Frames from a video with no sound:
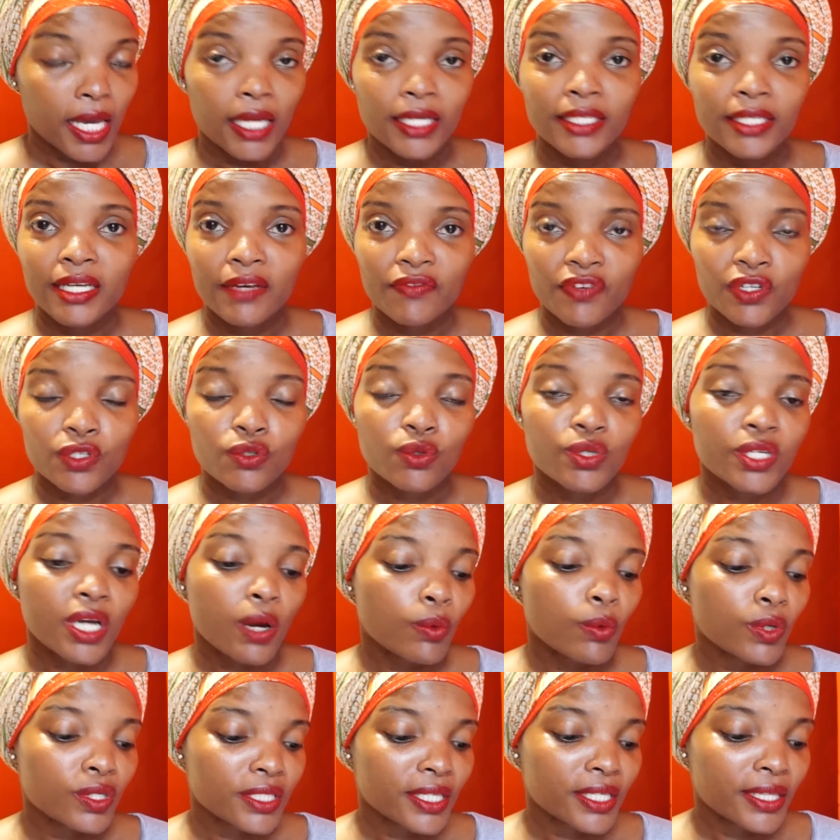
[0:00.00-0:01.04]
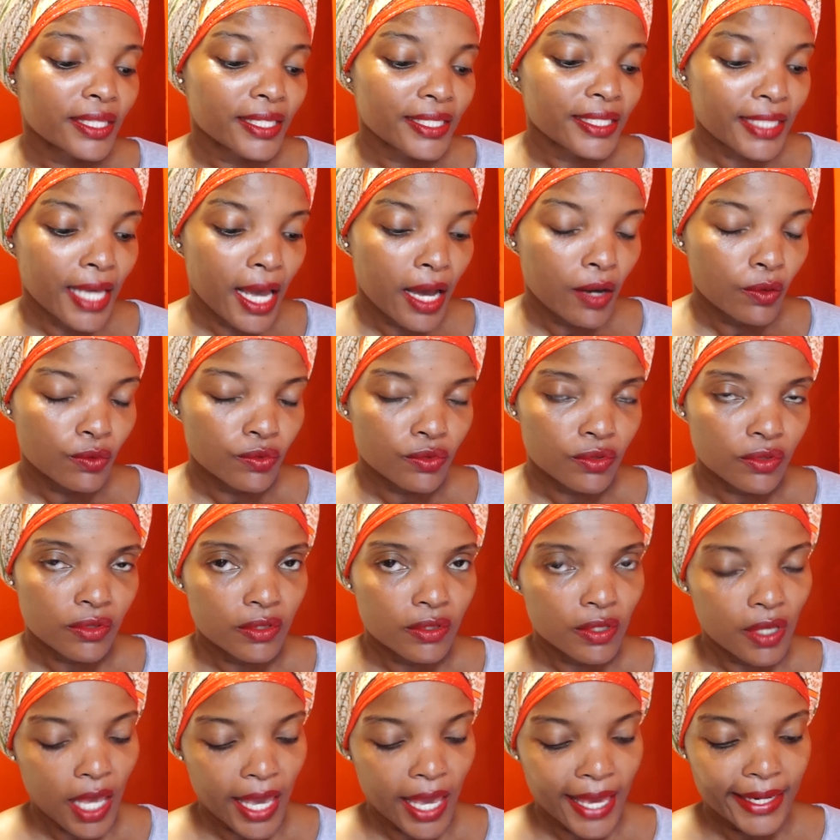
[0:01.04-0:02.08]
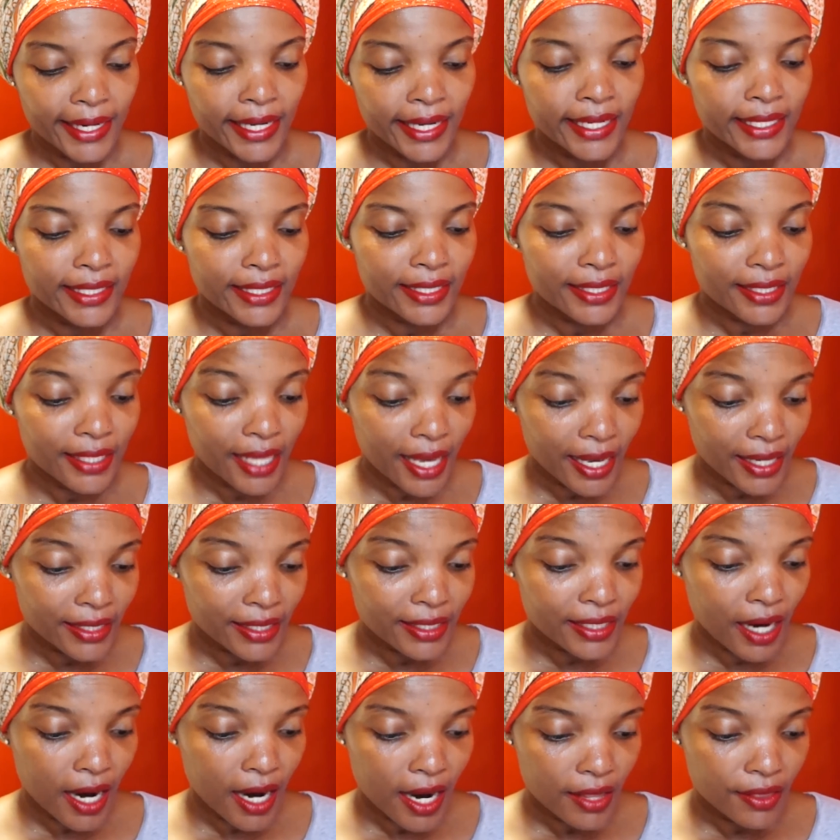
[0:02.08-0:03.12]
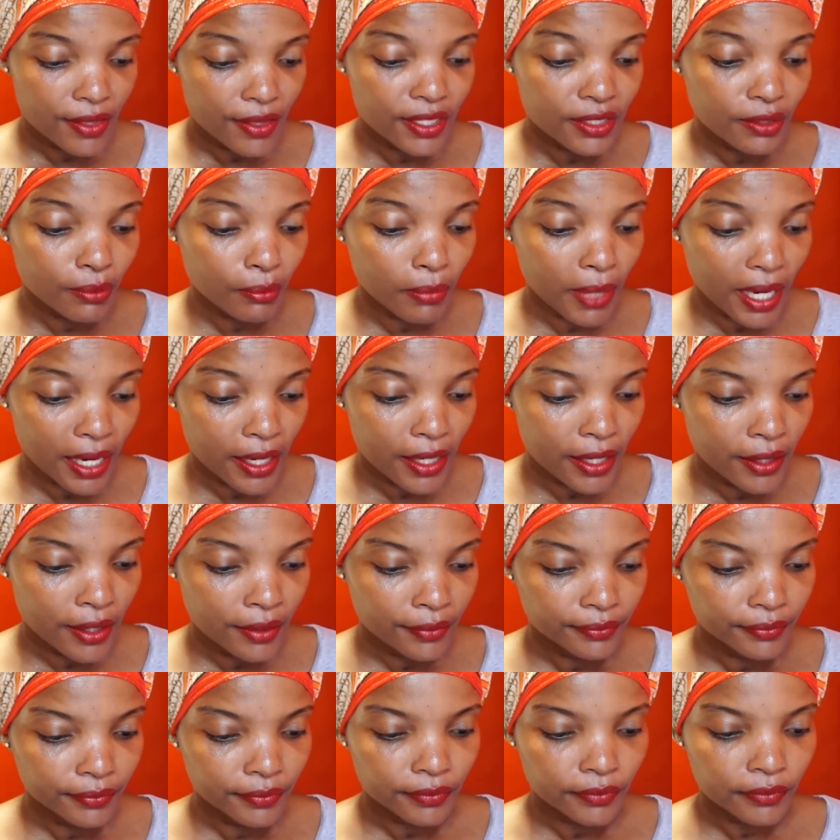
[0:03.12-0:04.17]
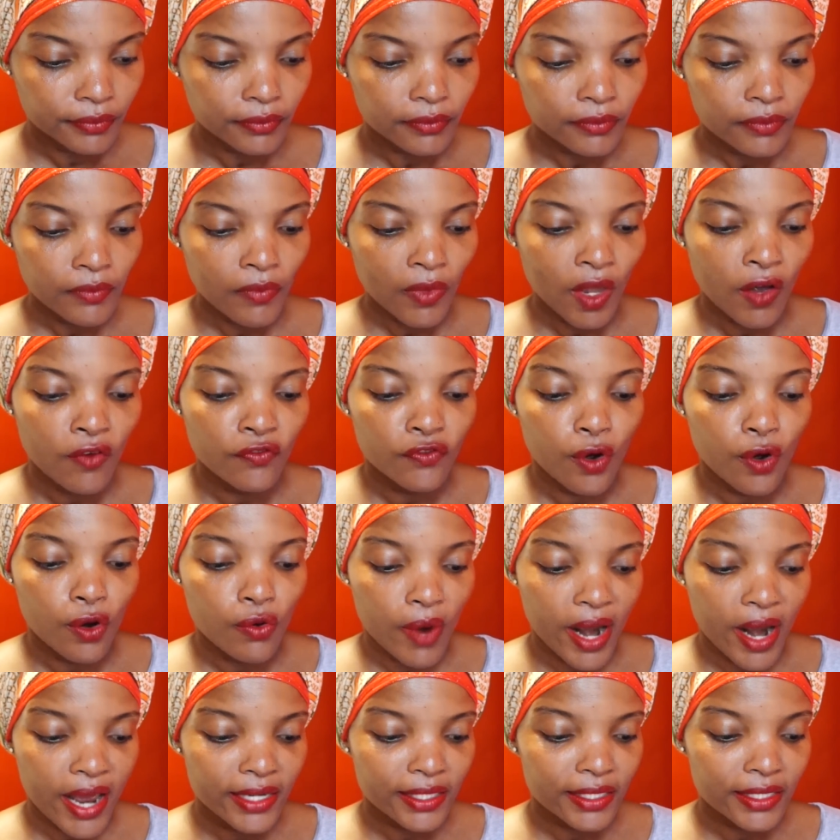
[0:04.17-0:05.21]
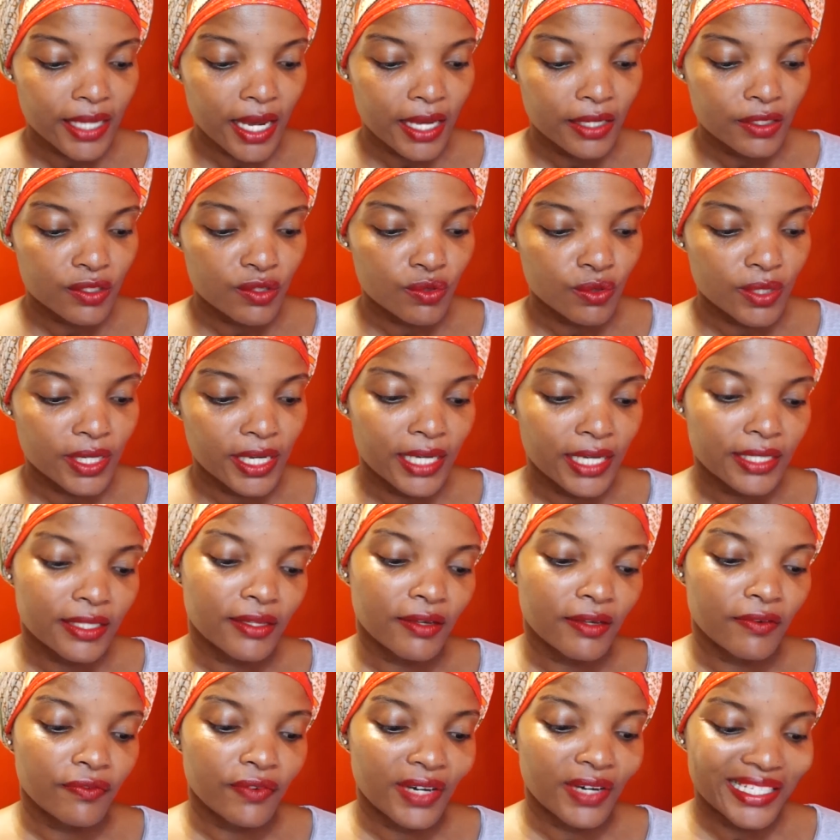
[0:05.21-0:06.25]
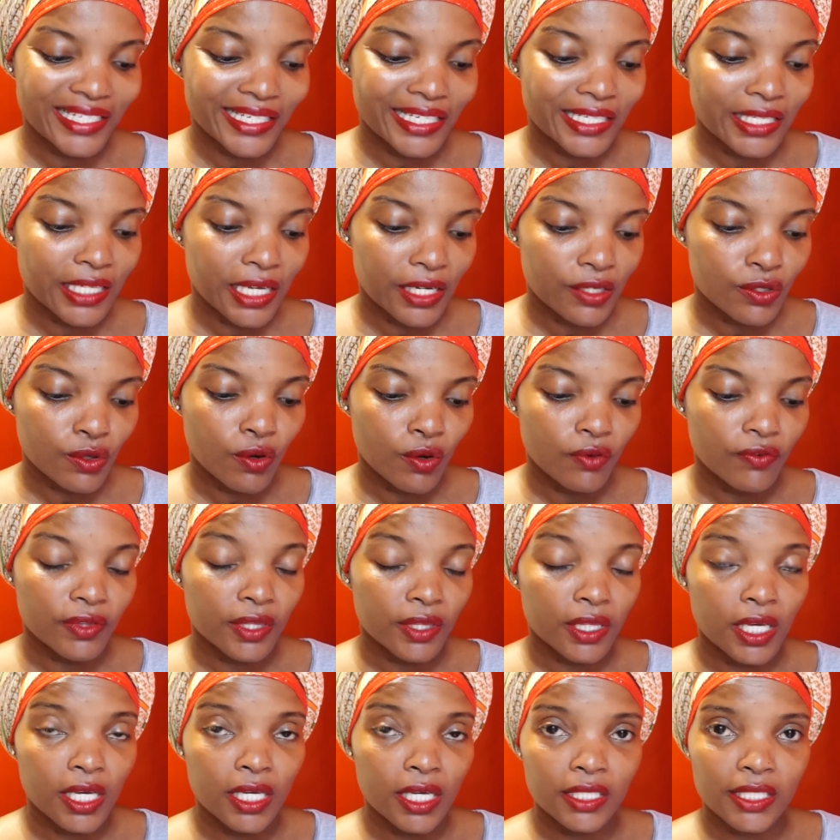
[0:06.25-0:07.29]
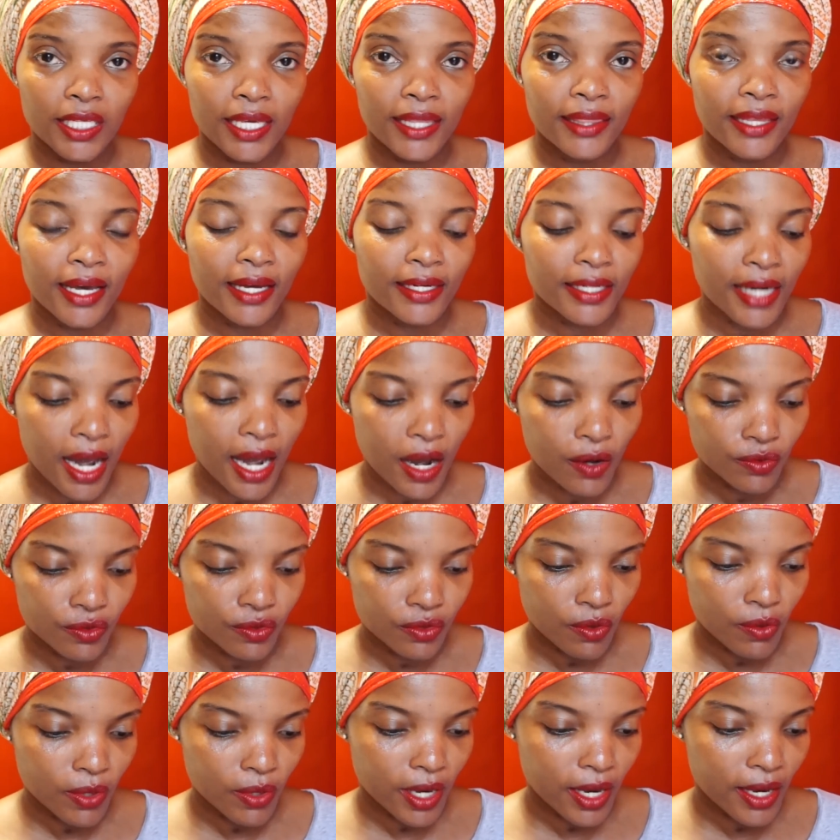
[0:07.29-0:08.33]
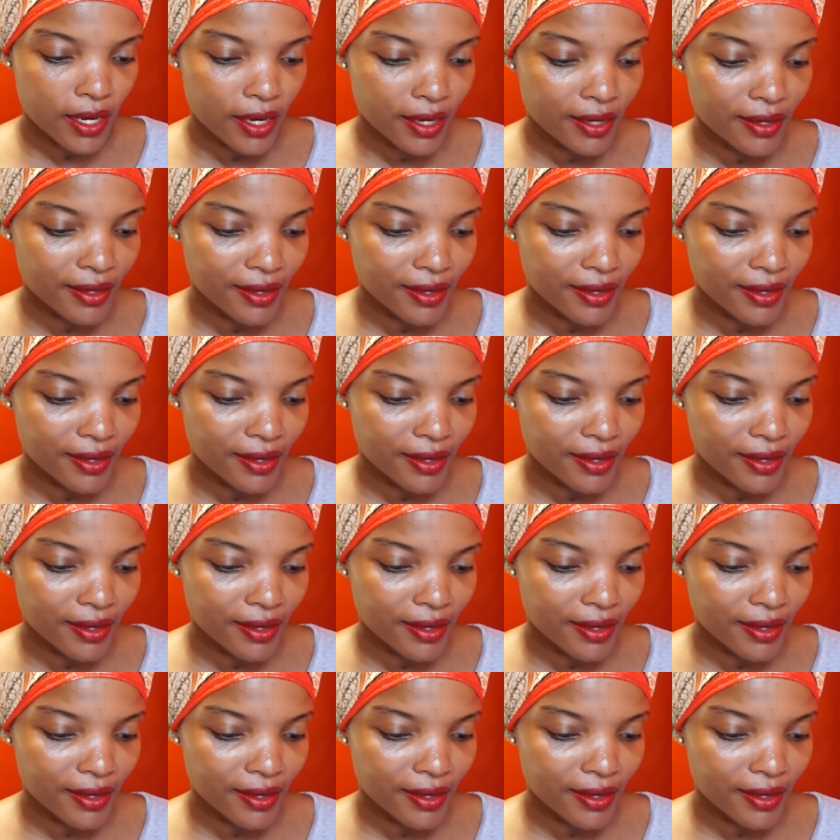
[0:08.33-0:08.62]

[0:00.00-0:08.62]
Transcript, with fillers: David Jr was in this house and he sent her this money for rent and to get the first set of things in that house okay